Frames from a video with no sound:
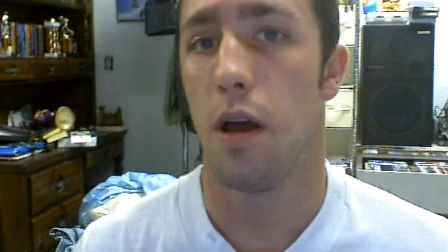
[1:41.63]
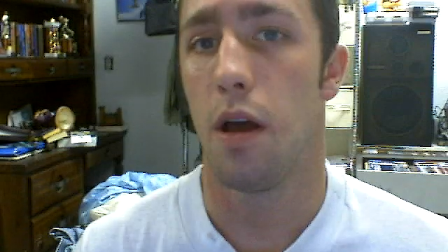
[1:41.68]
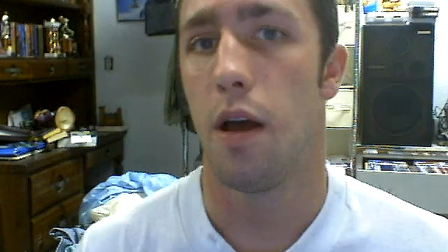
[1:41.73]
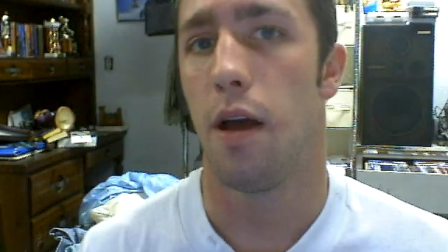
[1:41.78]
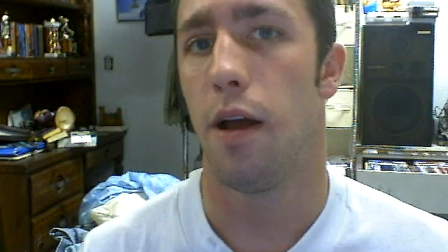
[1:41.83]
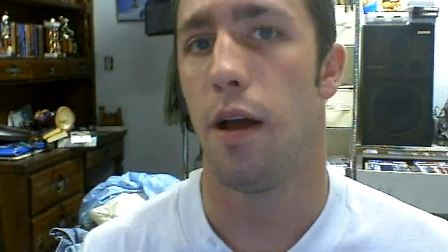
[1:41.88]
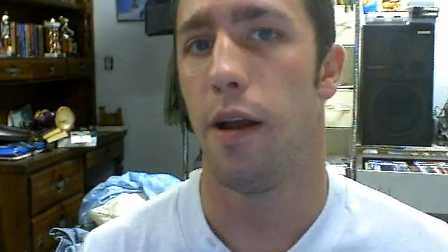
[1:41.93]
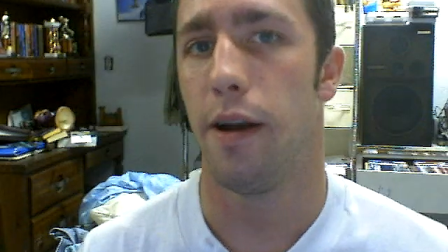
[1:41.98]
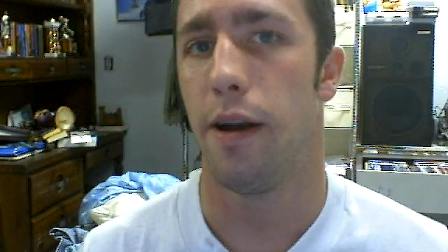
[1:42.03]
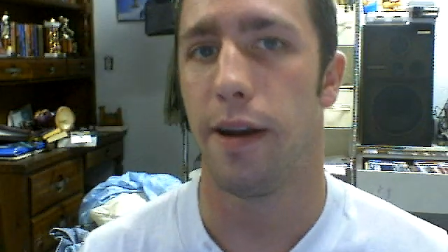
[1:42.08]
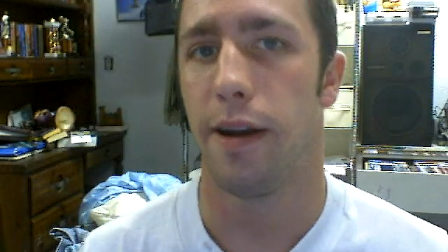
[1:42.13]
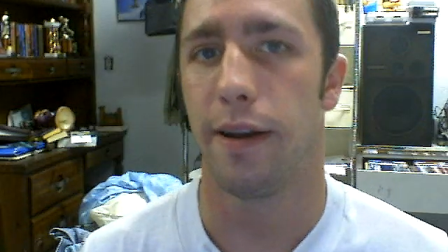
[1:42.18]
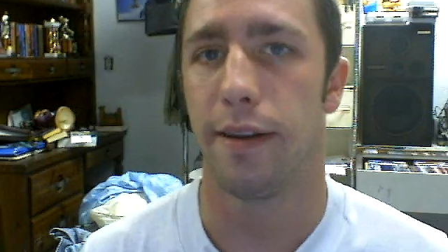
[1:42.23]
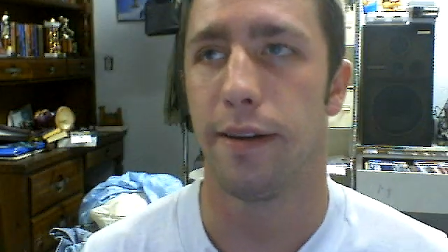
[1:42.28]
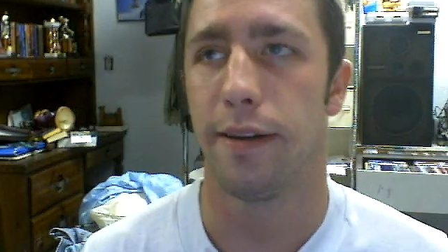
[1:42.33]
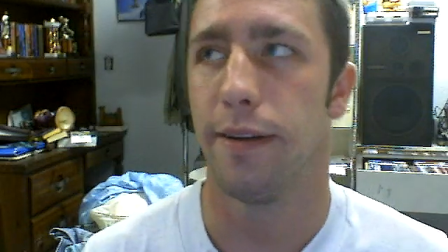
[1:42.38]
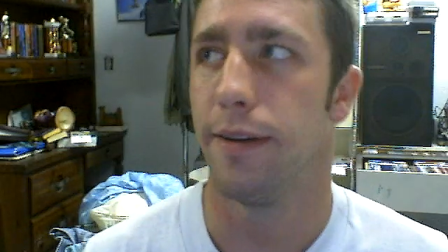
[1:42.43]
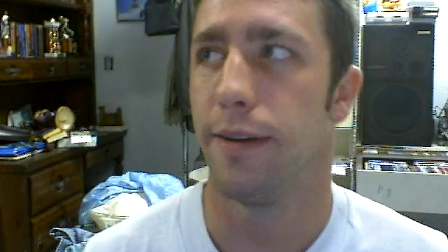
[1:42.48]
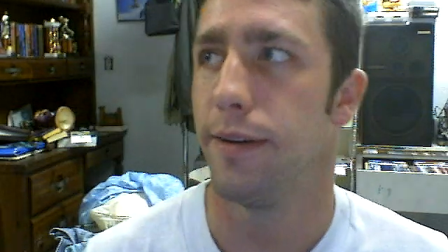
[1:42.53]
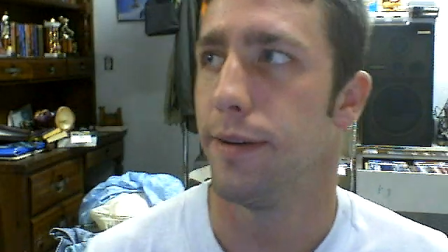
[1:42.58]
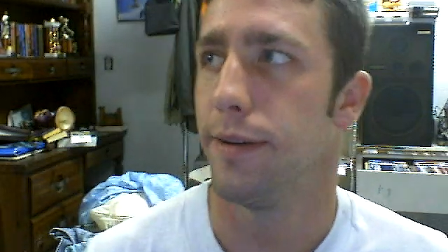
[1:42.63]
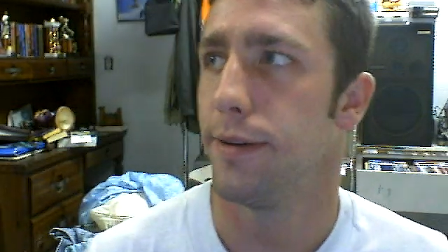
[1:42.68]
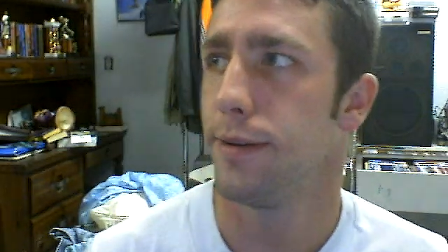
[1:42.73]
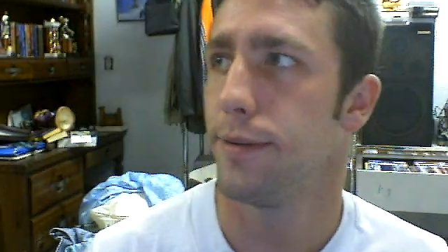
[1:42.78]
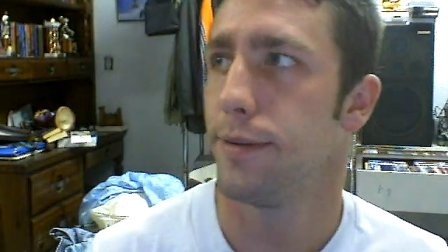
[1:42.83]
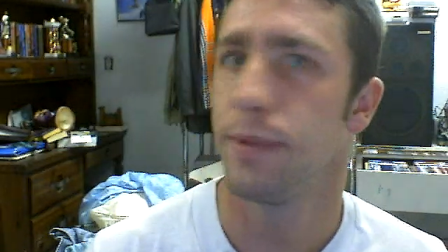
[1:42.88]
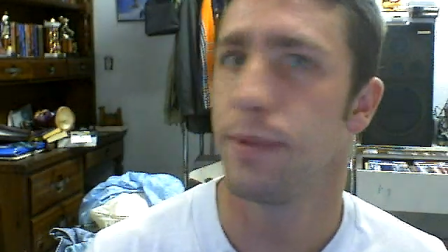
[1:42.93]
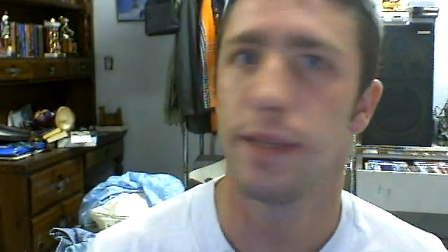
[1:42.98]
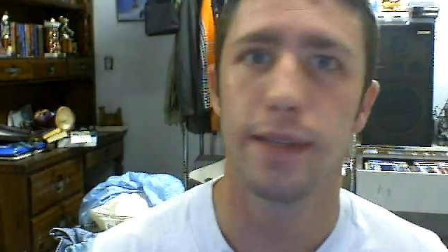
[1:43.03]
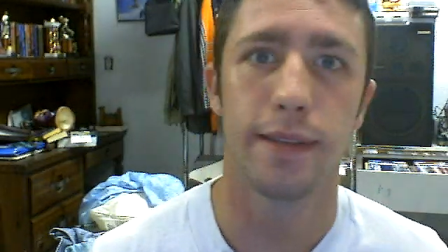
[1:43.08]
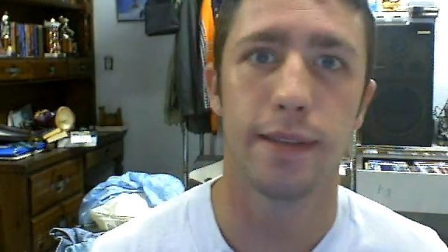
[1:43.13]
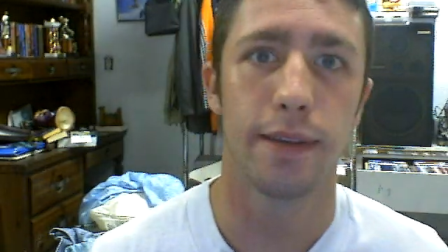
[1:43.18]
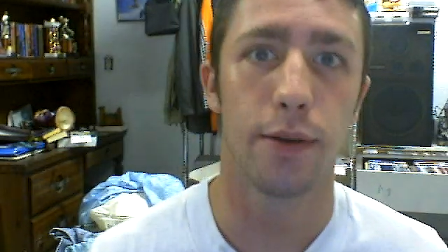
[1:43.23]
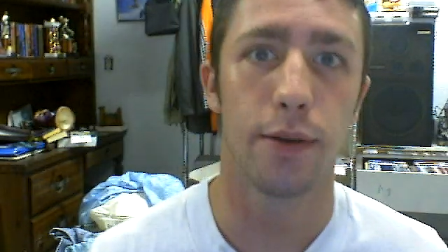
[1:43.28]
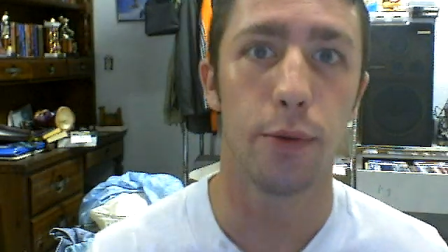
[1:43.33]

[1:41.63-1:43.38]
Alright, um, let's see.